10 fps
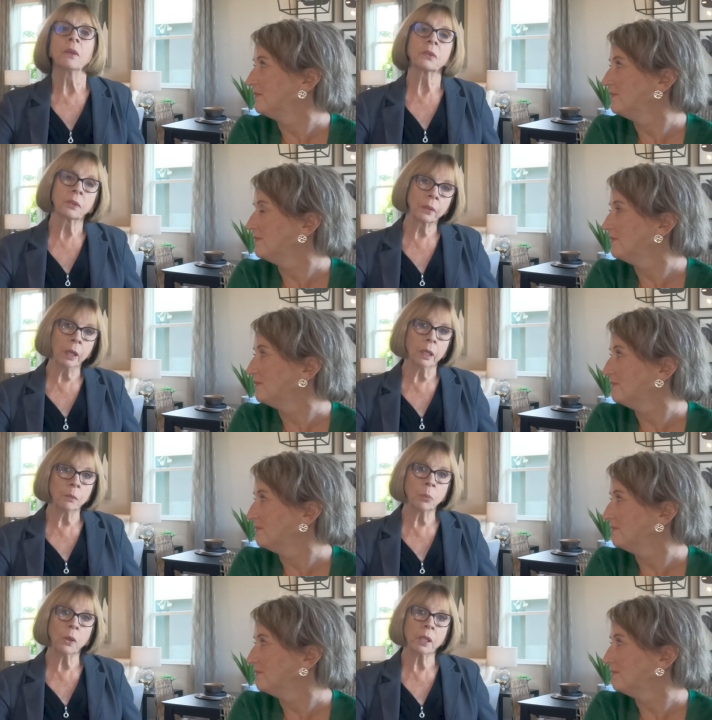Speaker 1: The
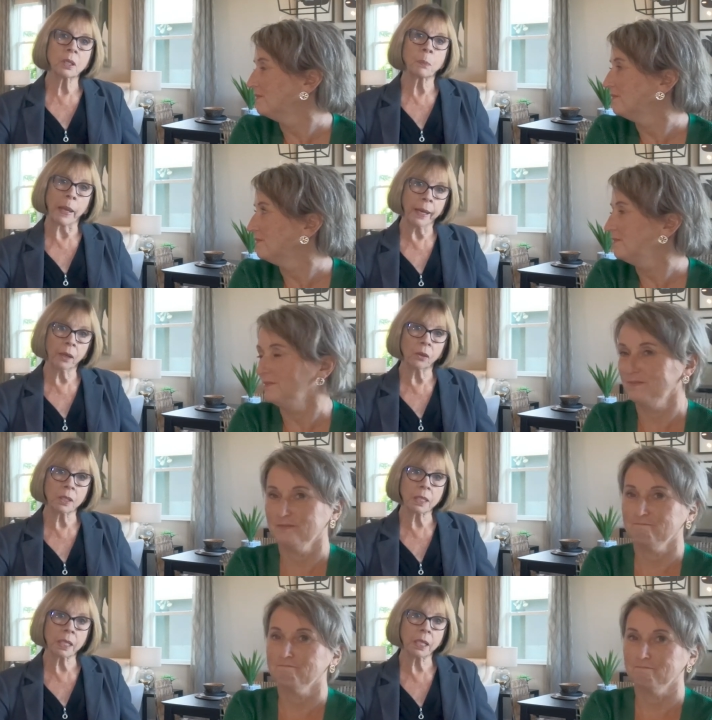son brought his
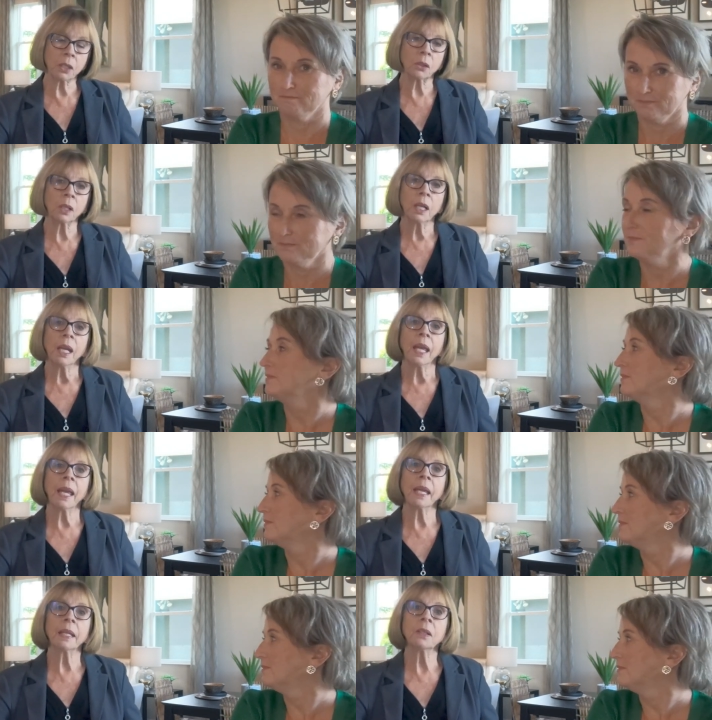parents here,
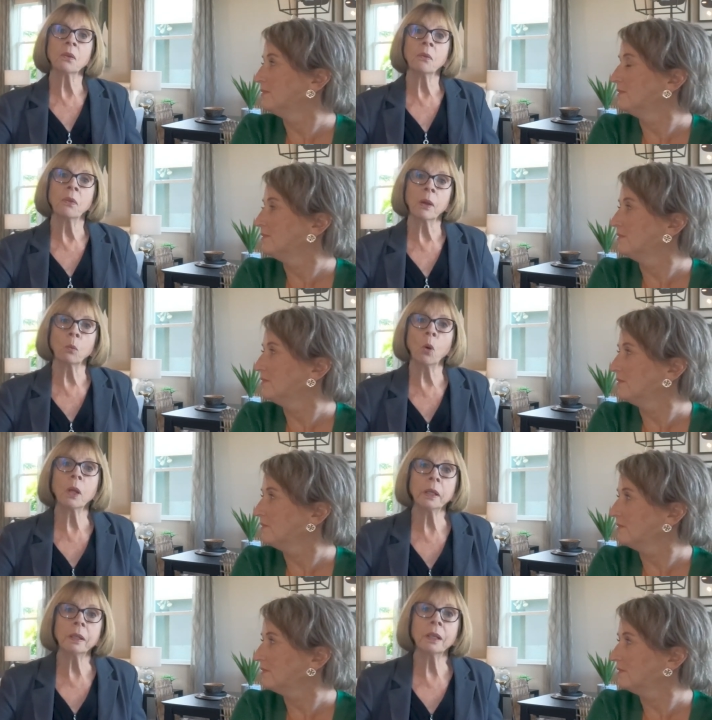and they
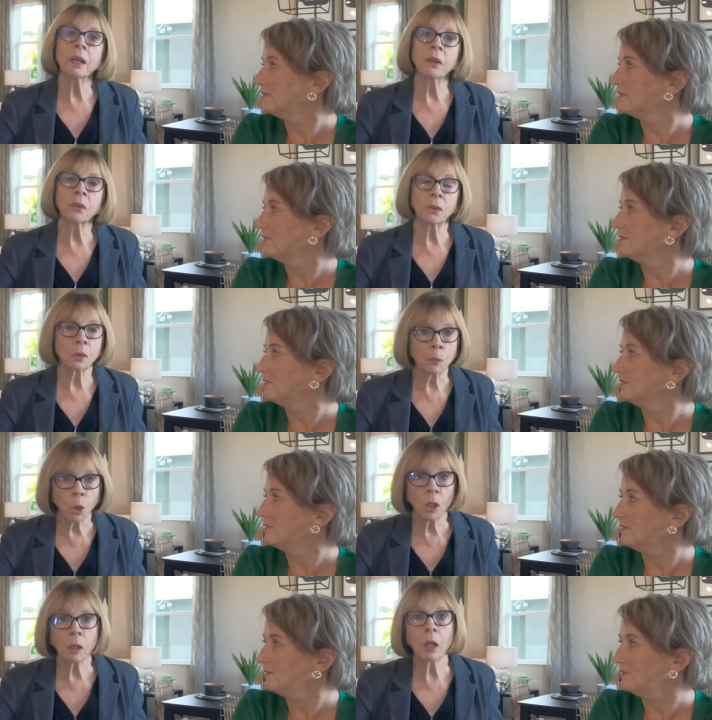wanted a
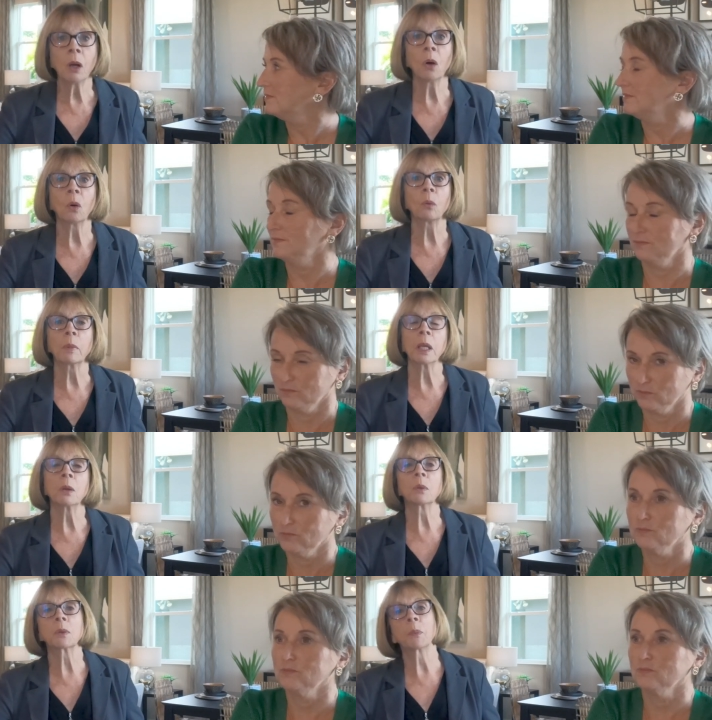small home.
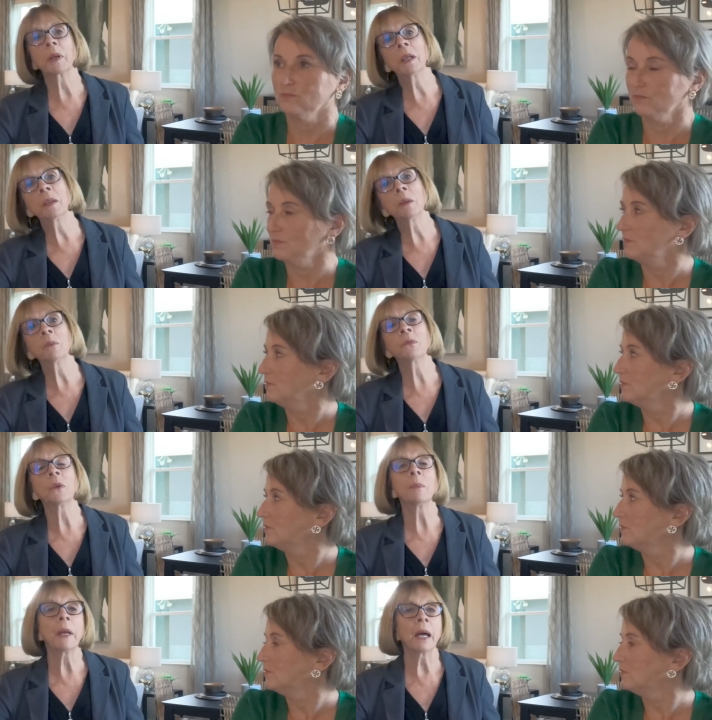He was bringing them
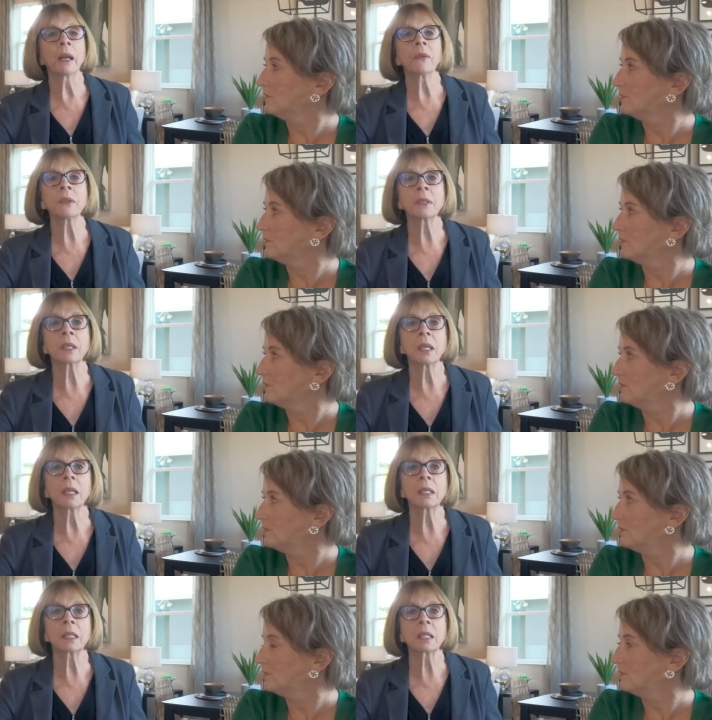from out of the
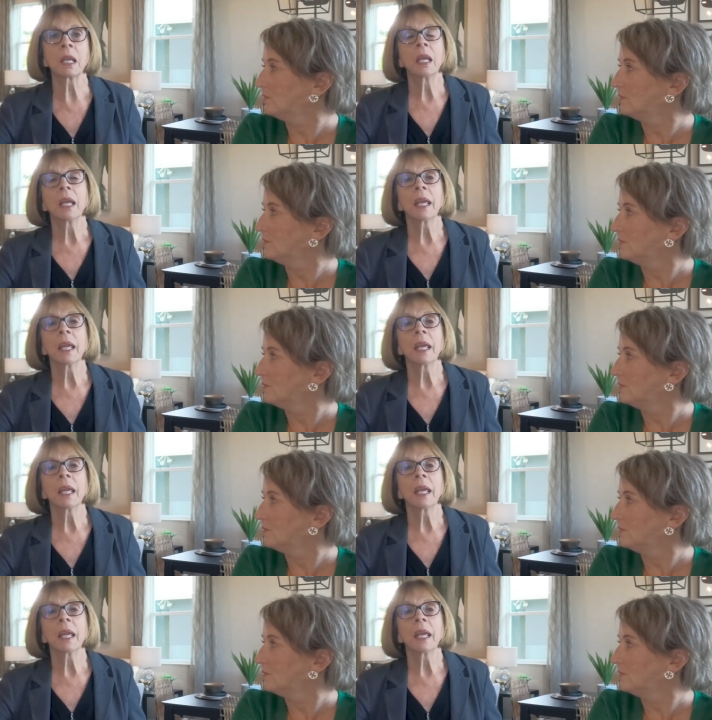States,